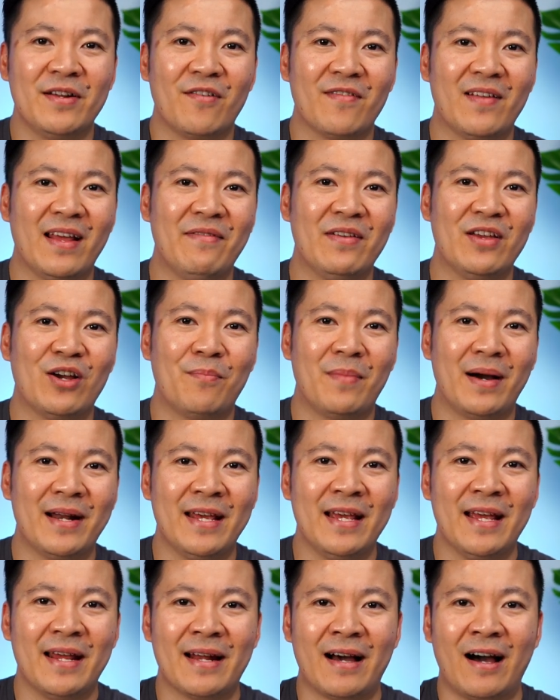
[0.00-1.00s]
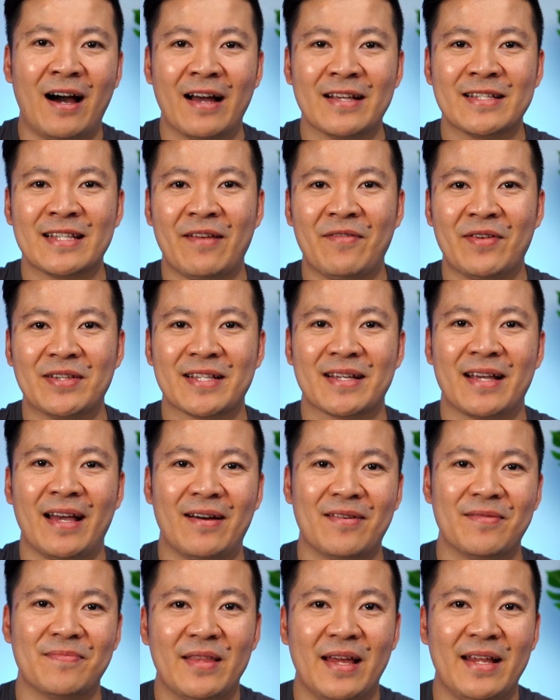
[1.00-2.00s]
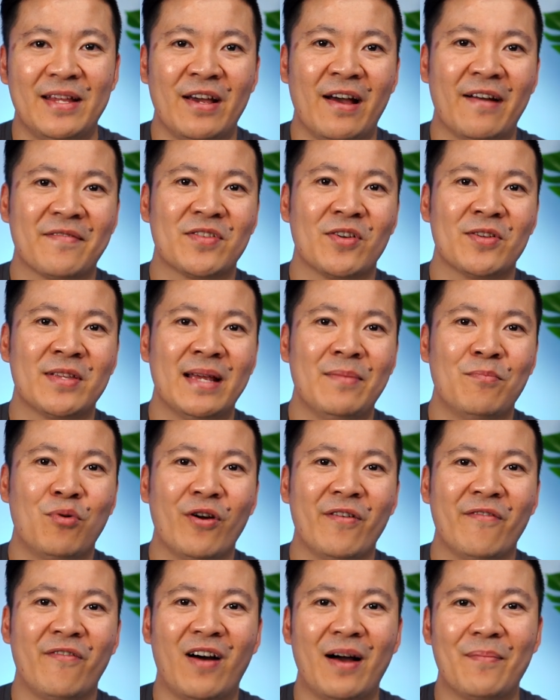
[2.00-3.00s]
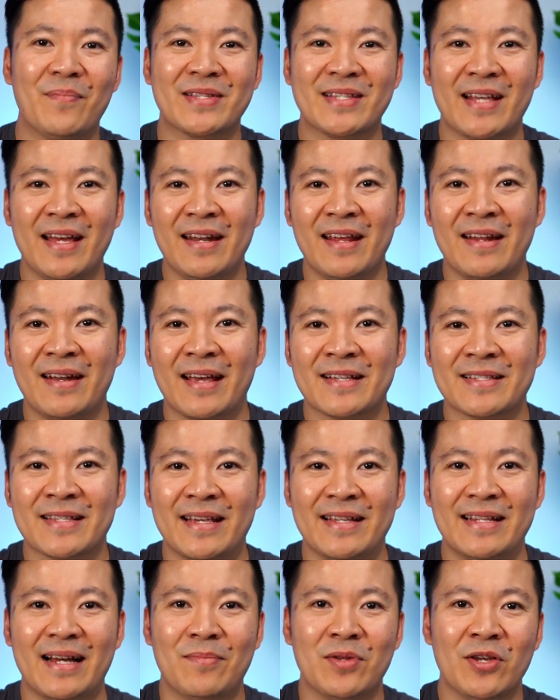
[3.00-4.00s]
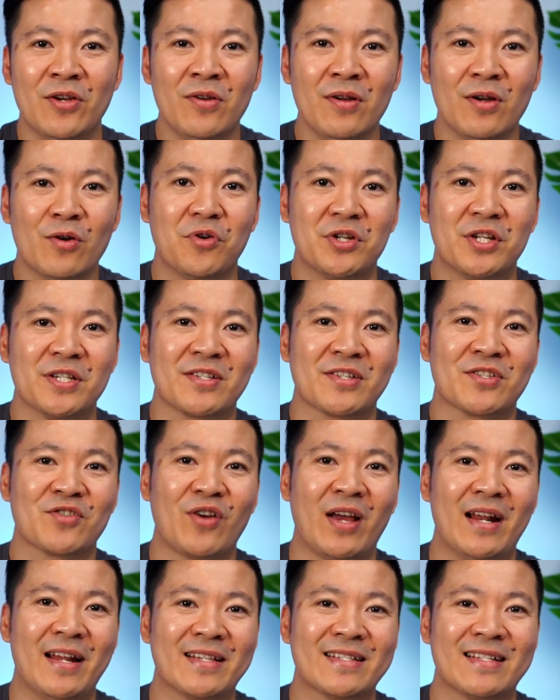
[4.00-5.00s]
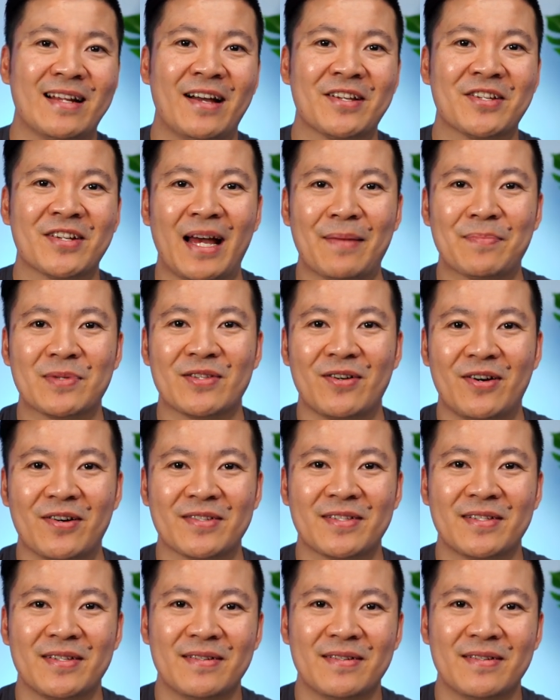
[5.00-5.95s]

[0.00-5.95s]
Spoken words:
of leaving your money in a high savings account. Then you have 13.5% in STW, which is Australia's large cap stocks.